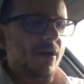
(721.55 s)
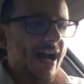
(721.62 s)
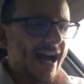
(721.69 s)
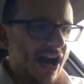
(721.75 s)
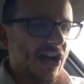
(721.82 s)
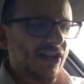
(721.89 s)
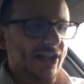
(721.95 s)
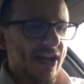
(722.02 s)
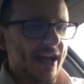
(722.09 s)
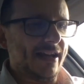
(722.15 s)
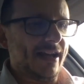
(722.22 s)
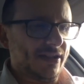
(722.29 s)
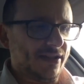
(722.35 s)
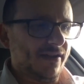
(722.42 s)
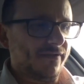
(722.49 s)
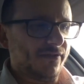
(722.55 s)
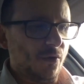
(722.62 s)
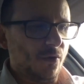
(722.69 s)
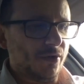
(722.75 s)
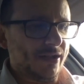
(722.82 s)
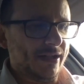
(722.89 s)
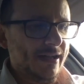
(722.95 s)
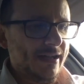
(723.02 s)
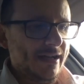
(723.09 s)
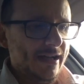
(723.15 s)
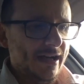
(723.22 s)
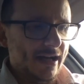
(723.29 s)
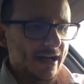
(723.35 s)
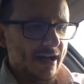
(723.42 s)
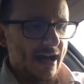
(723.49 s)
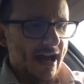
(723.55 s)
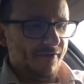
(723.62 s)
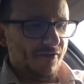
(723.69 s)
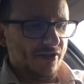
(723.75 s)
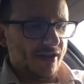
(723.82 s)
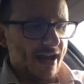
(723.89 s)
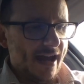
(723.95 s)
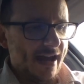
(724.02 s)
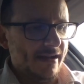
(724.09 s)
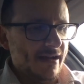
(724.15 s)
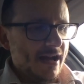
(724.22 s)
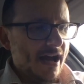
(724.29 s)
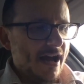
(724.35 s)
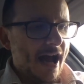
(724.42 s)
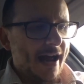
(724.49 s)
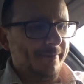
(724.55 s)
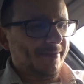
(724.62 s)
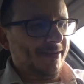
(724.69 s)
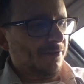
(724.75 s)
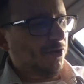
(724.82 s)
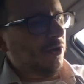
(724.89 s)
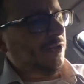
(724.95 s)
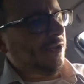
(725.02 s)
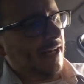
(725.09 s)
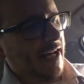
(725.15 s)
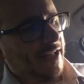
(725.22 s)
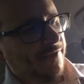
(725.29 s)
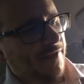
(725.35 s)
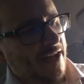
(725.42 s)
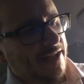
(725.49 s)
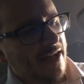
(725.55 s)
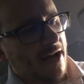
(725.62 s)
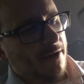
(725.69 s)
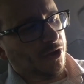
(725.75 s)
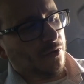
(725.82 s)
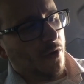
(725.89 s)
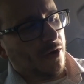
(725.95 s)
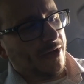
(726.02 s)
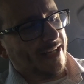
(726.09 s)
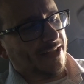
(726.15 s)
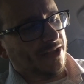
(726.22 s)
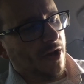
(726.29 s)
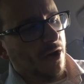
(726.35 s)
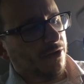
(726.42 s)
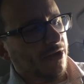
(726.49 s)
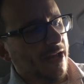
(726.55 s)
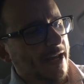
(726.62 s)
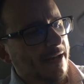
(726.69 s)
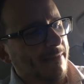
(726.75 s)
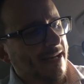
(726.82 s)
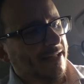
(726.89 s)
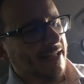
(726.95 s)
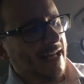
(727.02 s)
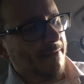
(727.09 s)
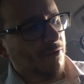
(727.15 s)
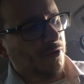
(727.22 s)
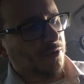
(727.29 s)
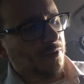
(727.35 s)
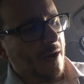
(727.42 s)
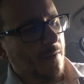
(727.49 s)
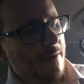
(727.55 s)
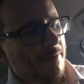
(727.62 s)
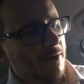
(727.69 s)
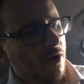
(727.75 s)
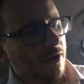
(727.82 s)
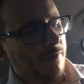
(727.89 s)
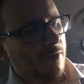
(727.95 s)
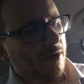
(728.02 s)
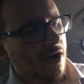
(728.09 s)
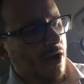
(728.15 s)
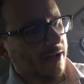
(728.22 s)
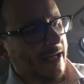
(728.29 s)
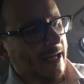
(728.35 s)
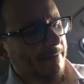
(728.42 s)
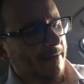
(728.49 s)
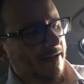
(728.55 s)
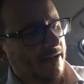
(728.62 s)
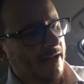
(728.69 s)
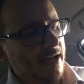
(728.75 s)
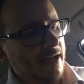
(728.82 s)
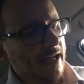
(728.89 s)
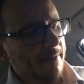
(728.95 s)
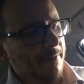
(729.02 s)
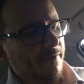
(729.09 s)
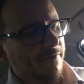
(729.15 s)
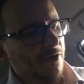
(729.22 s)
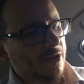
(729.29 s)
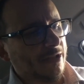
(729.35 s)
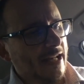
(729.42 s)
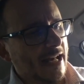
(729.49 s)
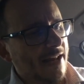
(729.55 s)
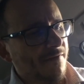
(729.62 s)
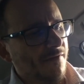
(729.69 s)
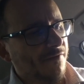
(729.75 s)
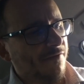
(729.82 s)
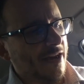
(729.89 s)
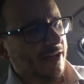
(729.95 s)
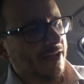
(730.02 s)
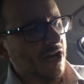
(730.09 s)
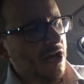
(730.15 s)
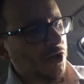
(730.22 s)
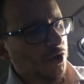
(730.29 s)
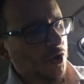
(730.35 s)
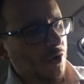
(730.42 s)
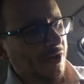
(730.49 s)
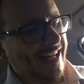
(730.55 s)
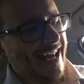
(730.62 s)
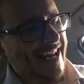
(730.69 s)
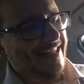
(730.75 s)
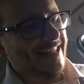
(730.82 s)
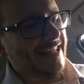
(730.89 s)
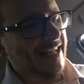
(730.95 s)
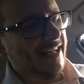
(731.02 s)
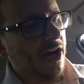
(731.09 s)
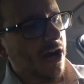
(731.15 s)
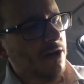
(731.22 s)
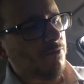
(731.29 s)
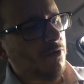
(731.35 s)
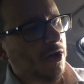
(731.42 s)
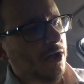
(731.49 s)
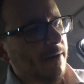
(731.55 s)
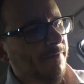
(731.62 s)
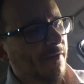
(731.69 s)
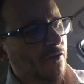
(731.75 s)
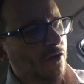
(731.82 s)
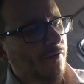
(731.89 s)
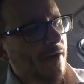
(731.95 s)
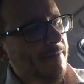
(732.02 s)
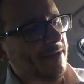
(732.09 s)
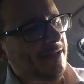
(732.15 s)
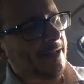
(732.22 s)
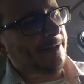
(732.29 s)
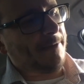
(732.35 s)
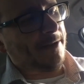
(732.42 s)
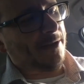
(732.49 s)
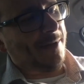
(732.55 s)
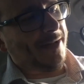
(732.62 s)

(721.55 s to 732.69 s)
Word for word: arte." That's, of course, effort there. Samsuki said, "Let's face it, our squad is so thin. Mid-table is where we belong. If we can't keep our first 11 fit." Jordan Kingsley said, "Can't rock up for 45 minutes and expect to win